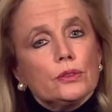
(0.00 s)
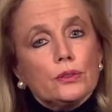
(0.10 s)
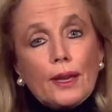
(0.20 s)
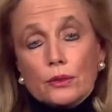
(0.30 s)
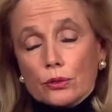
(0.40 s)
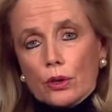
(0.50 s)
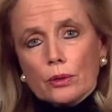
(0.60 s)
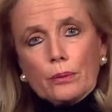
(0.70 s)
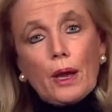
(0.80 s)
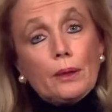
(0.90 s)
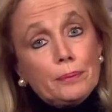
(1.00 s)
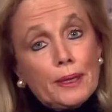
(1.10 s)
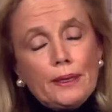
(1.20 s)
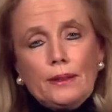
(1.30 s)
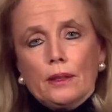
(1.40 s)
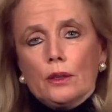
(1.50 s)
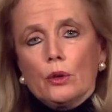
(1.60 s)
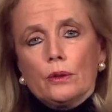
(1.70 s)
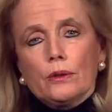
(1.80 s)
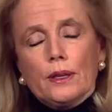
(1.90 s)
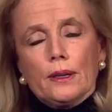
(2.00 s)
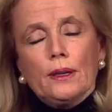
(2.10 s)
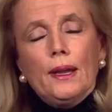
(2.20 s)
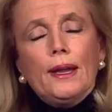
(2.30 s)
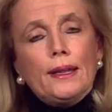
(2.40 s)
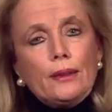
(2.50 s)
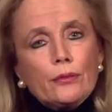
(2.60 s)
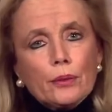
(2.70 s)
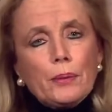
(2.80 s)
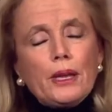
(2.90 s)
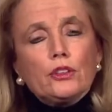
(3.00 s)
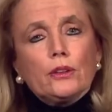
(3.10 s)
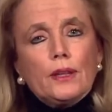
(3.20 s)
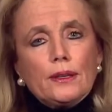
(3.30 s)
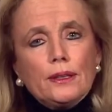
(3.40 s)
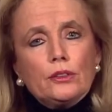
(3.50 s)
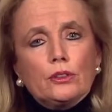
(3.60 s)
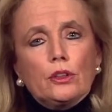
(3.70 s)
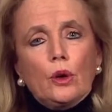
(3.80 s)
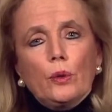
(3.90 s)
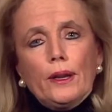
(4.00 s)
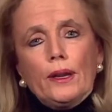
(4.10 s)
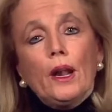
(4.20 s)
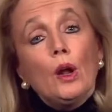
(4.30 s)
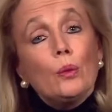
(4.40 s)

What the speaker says: States aren't updating the information that needs to go in it.